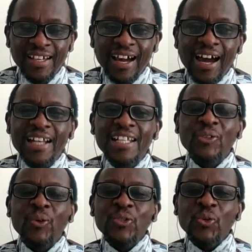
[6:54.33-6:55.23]
And it
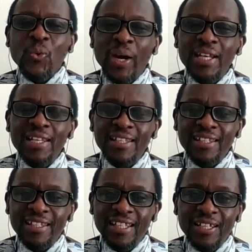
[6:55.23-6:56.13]
was when
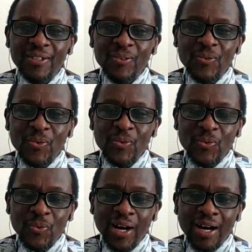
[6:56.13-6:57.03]
they
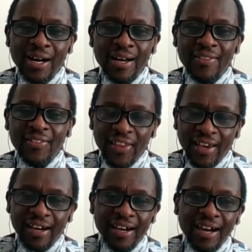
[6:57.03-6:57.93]
were there